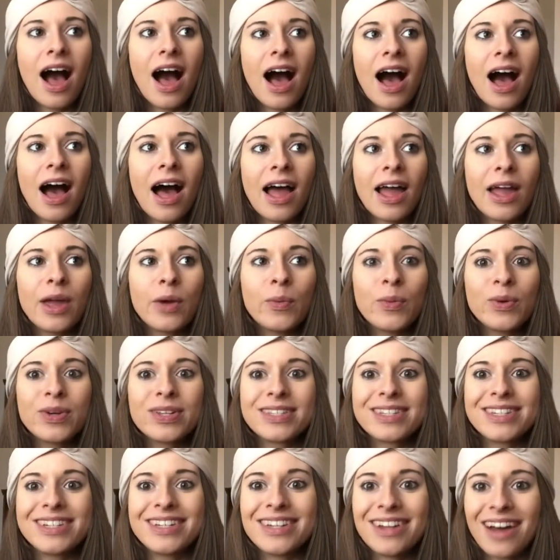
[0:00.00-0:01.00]
I
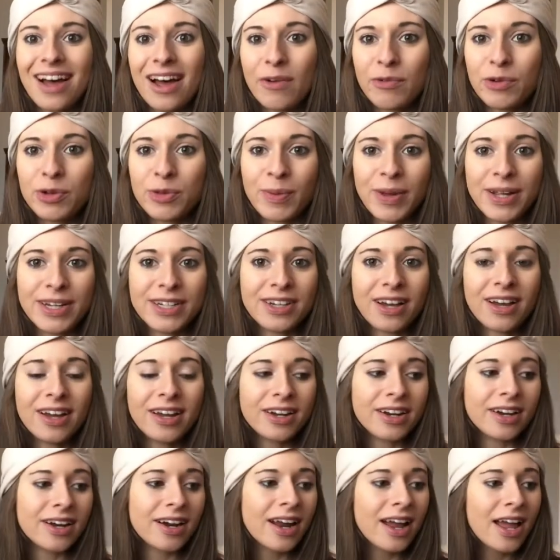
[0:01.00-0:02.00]
was not with my
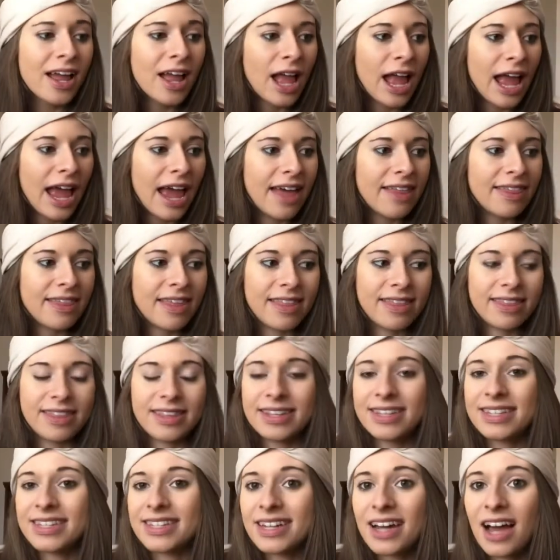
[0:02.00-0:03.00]
daughter, and then
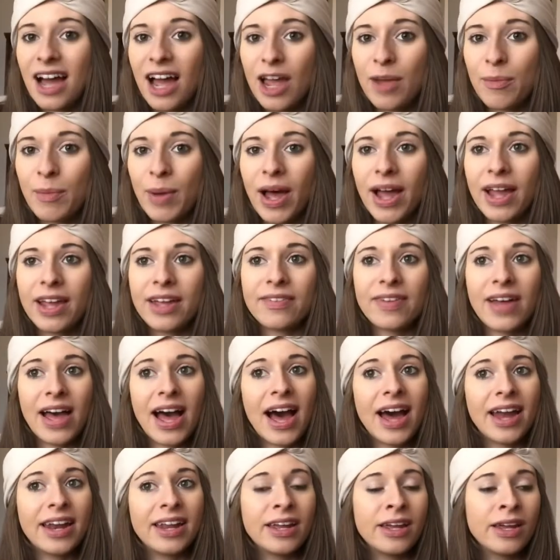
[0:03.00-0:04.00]
this time I have
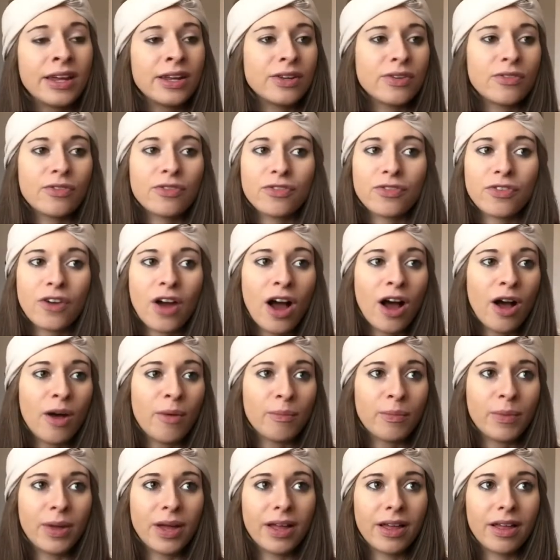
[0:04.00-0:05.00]
had it
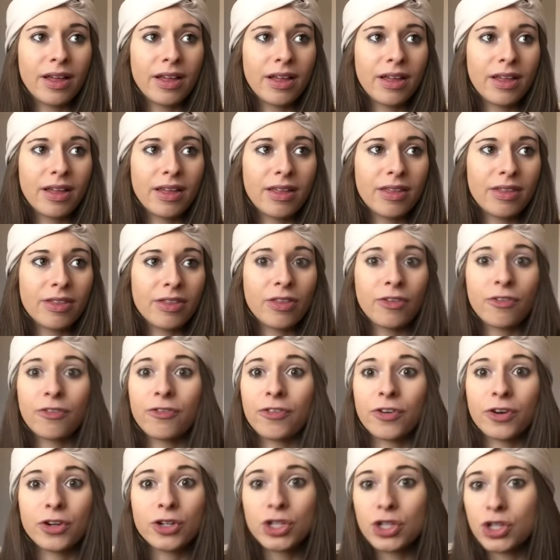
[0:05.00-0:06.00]
from the
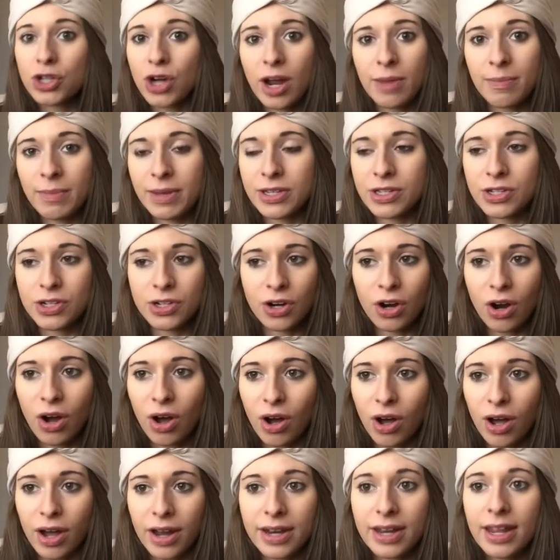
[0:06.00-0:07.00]
first trimester
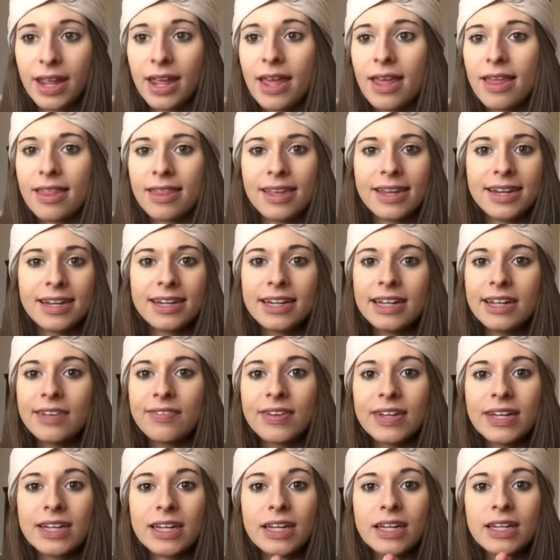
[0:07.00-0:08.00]
on. They didn't
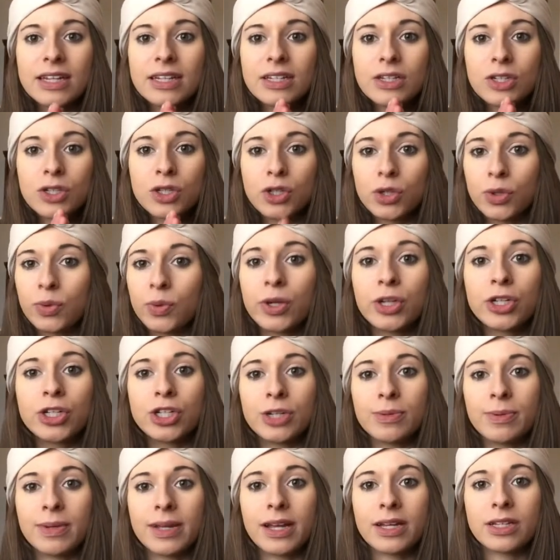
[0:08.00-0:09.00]
even do a
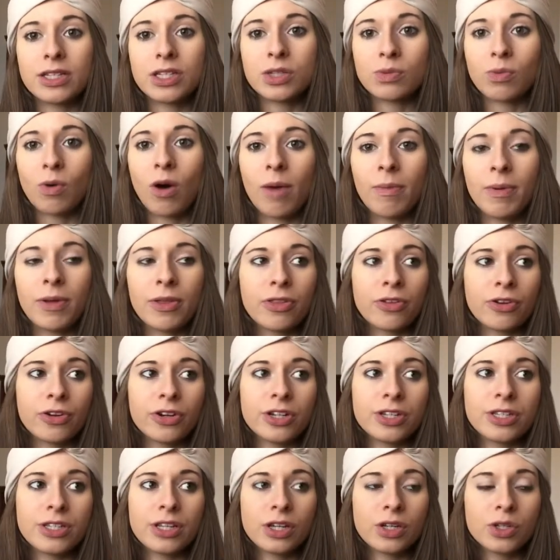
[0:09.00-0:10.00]
GBS swab at
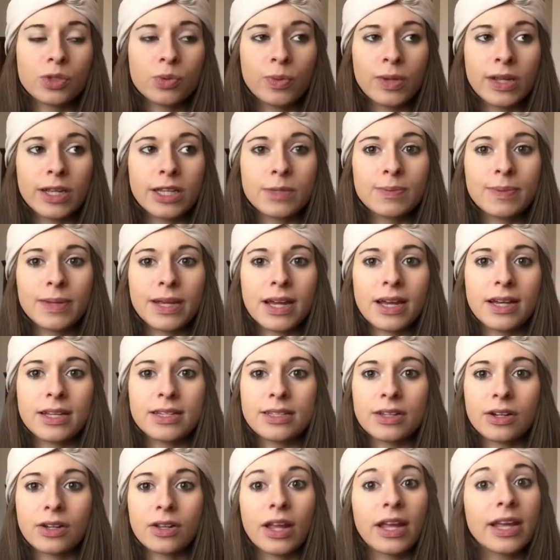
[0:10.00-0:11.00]
36 weeks because
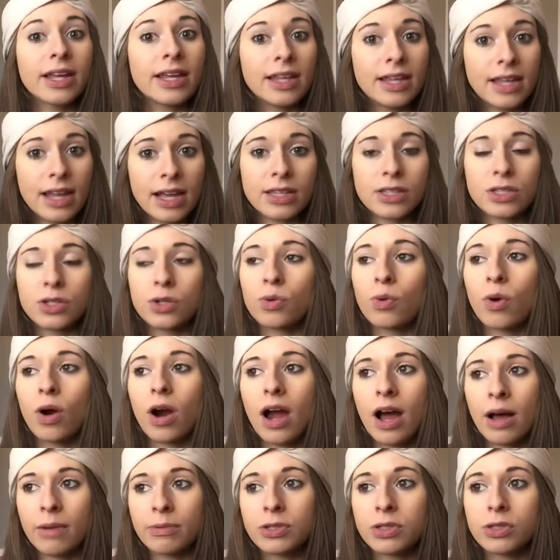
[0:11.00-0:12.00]
they're like, yes, you are
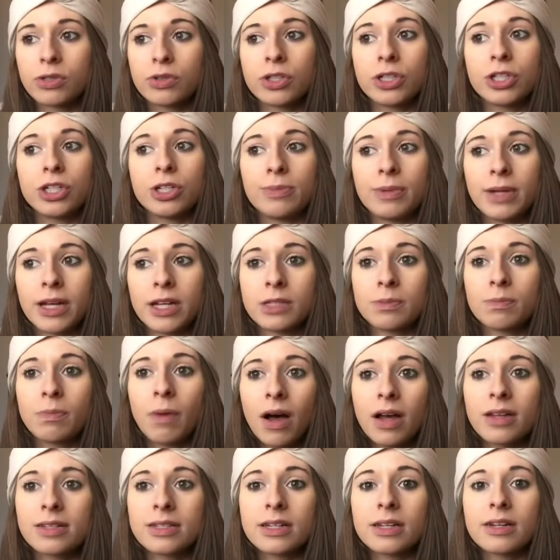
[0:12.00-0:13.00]
absolutely GBS
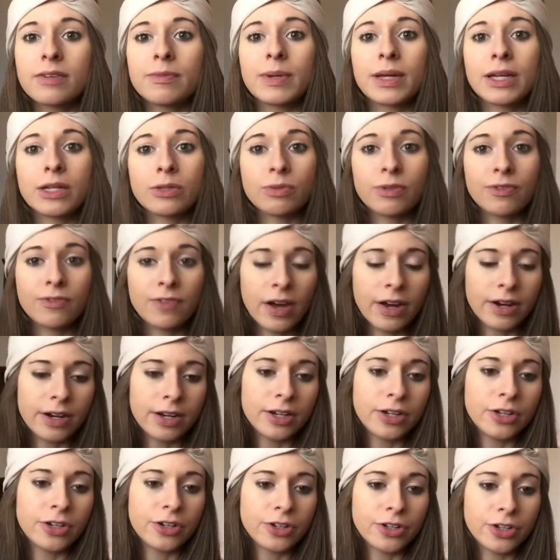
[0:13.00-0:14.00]
positive because we found
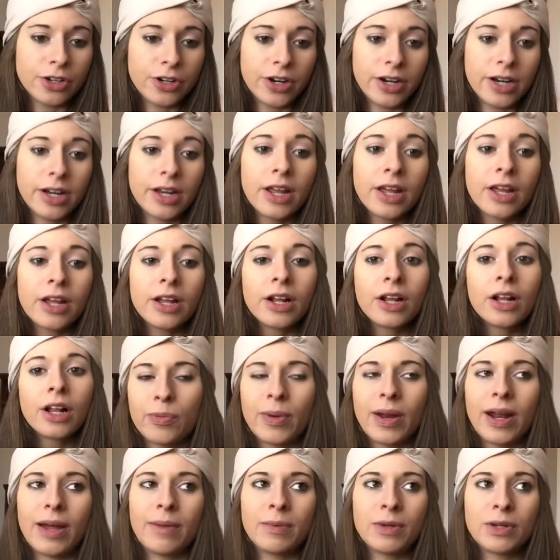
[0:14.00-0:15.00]
it in your urine.
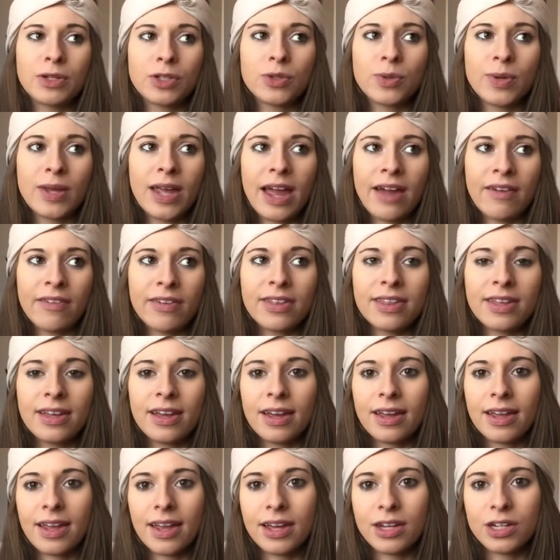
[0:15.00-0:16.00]
But I've been doing everything
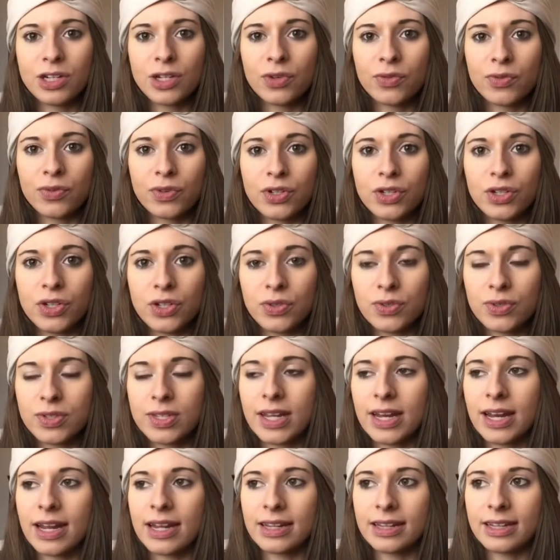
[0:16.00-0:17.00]
I can to reduce
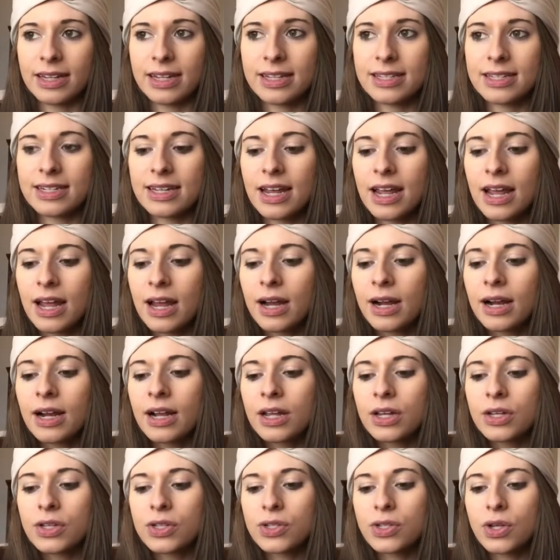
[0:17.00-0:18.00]
it at least.
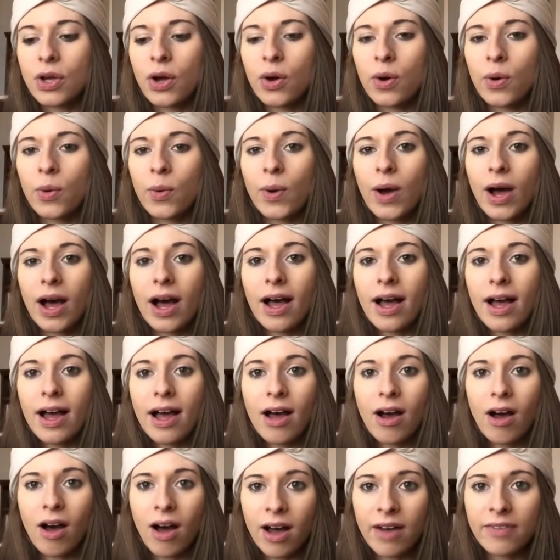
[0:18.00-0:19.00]
So
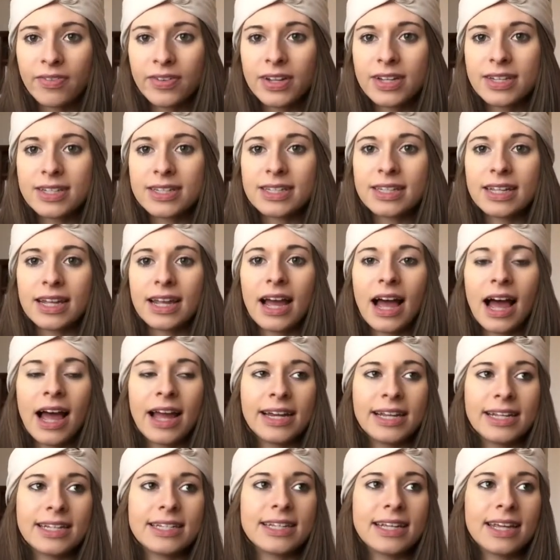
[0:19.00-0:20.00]
obviously I
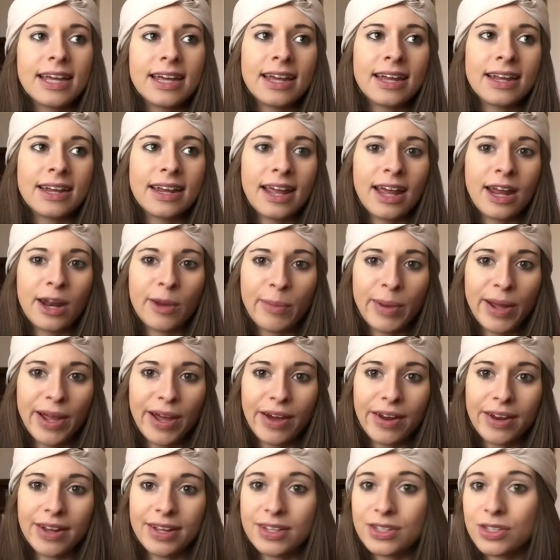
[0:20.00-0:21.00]
need to get
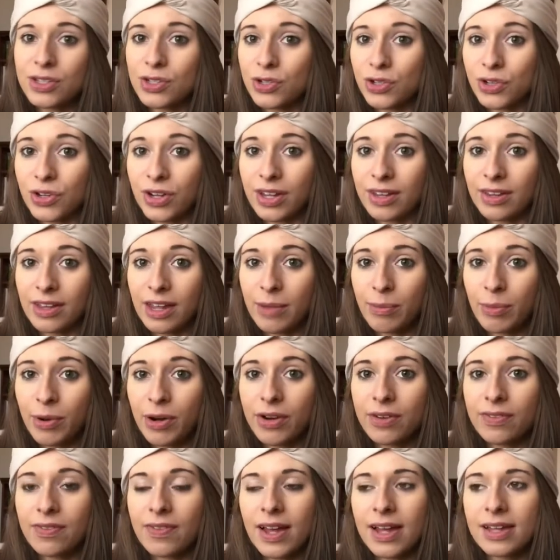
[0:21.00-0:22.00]
antibiotics during
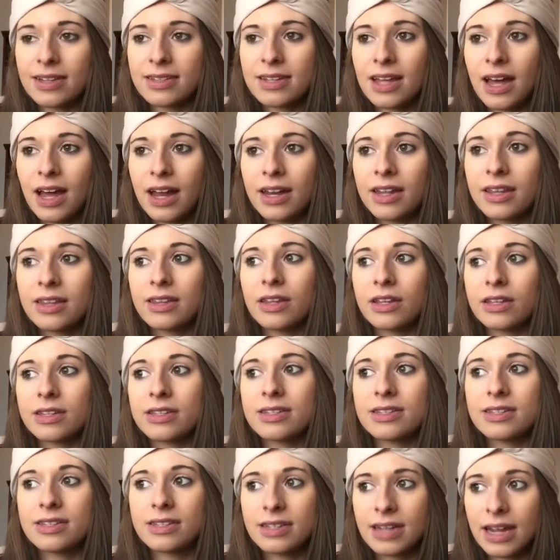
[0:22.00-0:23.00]
labor. That's kind of the
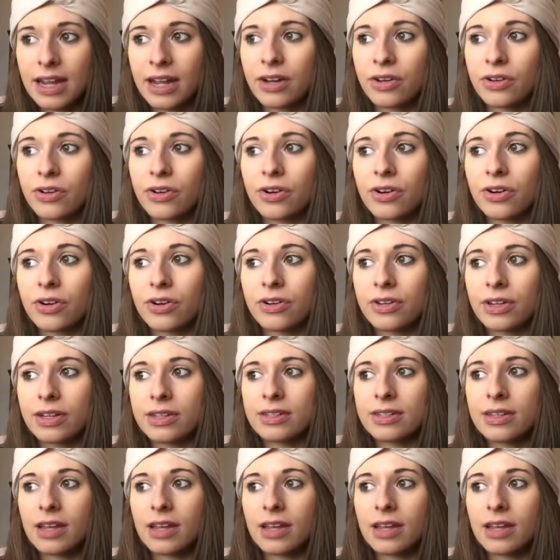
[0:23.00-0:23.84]
standard